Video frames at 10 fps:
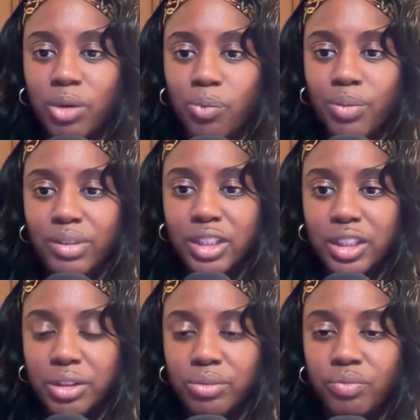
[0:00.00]
What we will
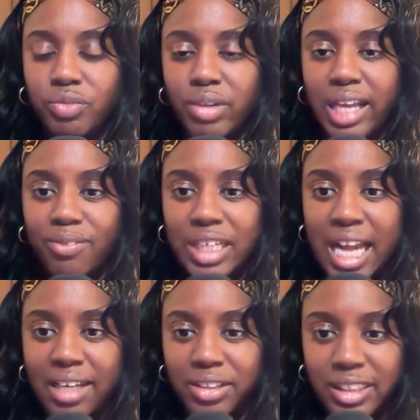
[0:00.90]
do, we
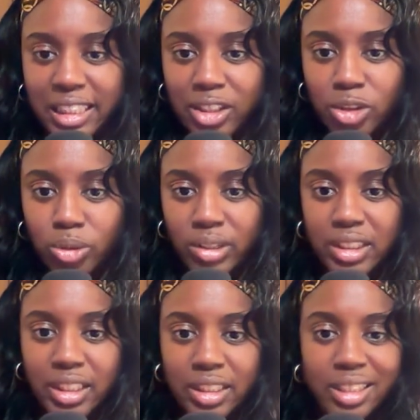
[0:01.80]
gather your data
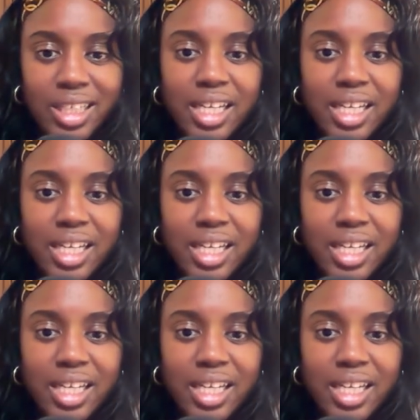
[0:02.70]
sources,